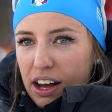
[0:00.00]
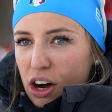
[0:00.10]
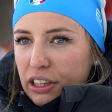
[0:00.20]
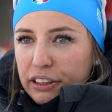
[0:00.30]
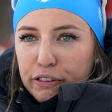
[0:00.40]

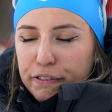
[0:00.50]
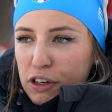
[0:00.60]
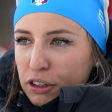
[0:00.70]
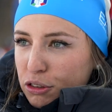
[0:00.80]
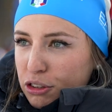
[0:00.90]
Only to
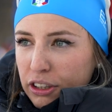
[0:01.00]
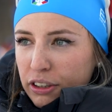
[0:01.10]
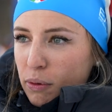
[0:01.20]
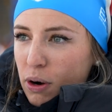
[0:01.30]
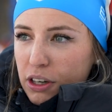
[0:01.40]
focus
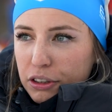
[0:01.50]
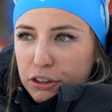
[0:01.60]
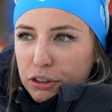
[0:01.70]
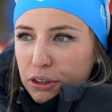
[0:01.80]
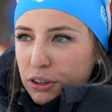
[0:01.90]
on the work
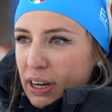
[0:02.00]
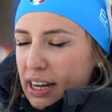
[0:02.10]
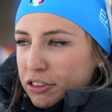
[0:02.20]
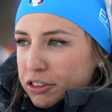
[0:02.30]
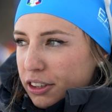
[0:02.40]
to do,
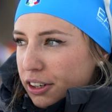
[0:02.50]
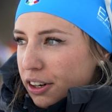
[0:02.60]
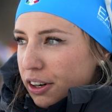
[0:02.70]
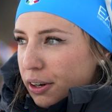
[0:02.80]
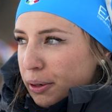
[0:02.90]

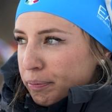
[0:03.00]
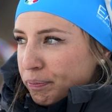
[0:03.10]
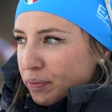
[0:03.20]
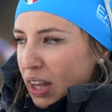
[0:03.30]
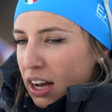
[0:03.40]
also
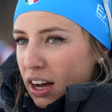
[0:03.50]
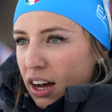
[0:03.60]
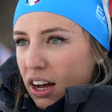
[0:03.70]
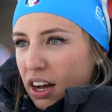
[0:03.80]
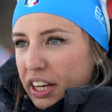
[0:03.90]

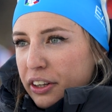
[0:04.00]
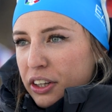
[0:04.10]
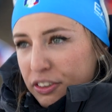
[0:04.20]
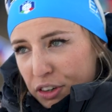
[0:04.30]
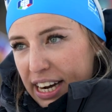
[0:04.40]
in
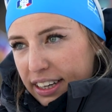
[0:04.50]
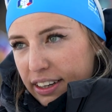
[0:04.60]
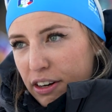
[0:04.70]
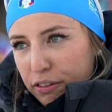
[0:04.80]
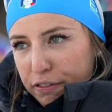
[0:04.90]
the track,
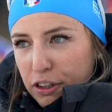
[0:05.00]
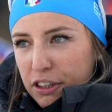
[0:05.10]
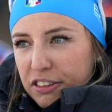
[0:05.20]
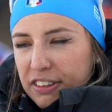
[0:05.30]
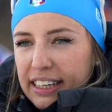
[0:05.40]
of
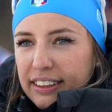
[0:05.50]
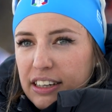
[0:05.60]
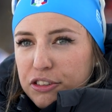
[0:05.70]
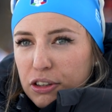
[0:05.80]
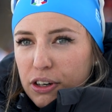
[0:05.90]
course, and
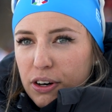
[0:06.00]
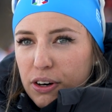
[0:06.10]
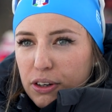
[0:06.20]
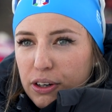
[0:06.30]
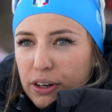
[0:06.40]

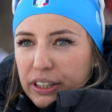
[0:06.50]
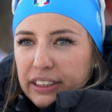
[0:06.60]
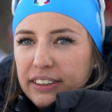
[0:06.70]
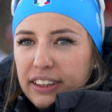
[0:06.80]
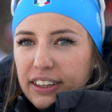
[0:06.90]
also
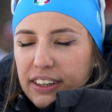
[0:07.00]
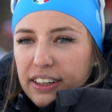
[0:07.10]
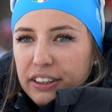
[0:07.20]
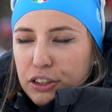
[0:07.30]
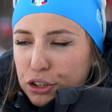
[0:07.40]
in
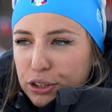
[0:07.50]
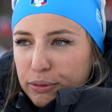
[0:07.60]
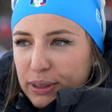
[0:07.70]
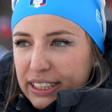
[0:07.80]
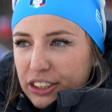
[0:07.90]
the
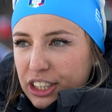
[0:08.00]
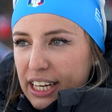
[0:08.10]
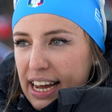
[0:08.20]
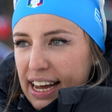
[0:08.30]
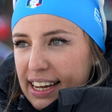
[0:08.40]
shooting range.
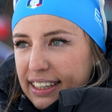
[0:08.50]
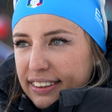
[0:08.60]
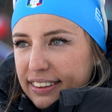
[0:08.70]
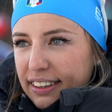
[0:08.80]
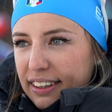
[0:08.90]

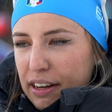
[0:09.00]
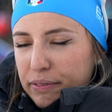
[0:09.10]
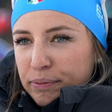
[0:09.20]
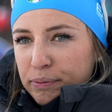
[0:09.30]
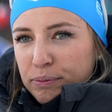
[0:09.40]
And
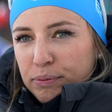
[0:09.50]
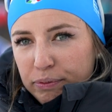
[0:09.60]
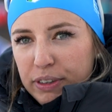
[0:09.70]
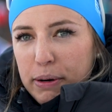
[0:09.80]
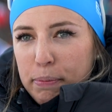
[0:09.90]
I'm
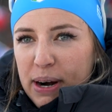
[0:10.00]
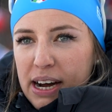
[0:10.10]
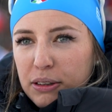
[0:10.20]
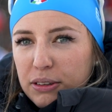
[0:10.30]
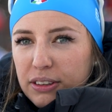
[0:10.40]
very
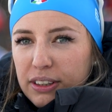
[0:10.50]
proud